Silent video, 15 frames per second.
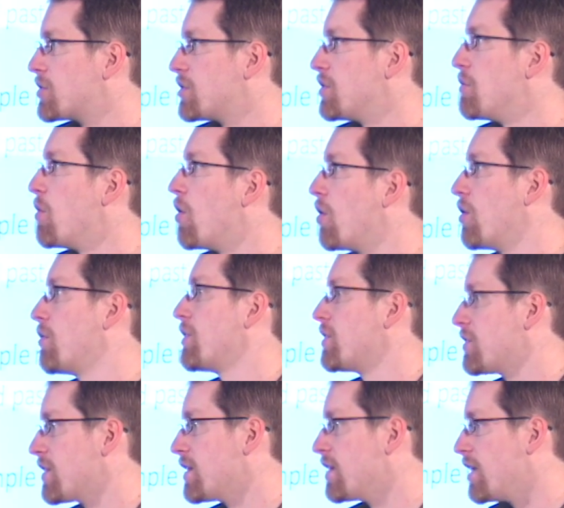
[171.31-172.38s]
tomorrow
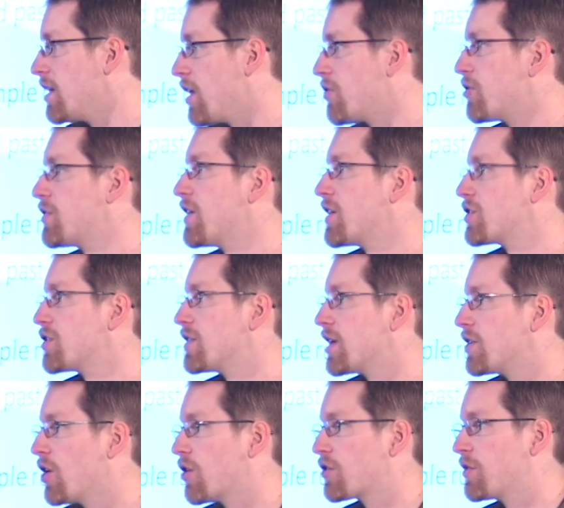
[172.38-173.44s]
there's another session
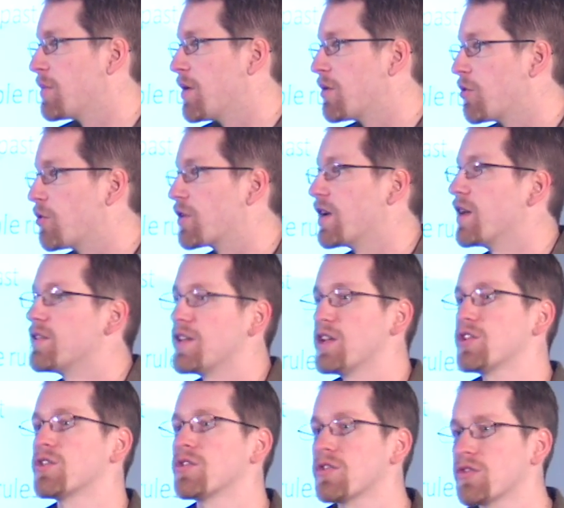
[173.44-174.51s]
that talks about
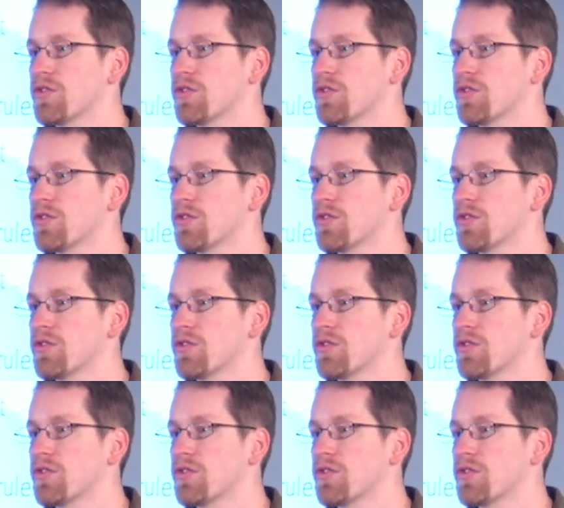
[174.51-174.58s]
organizational